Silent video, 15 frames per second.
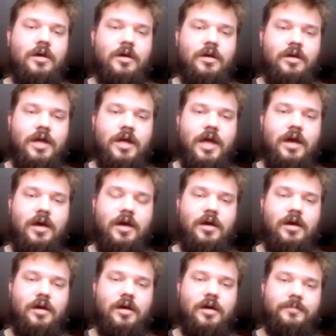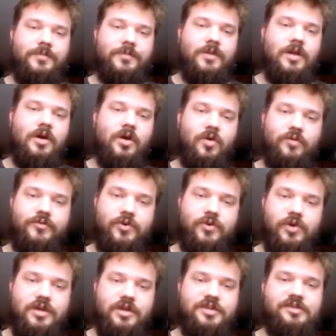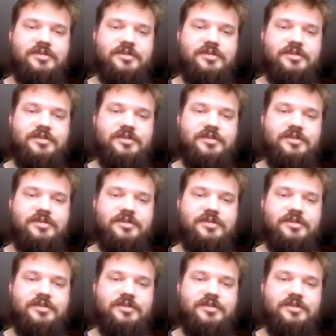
Of course,